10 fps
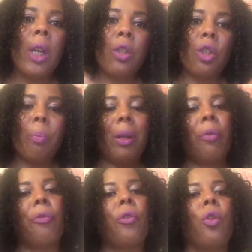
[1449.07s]
to be
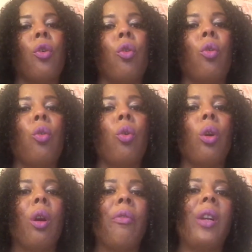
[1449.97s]
full
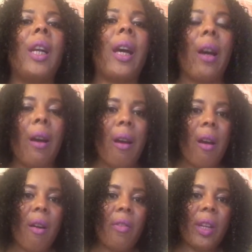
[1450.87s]
of
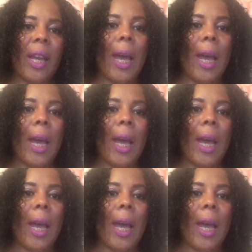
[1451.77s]
love and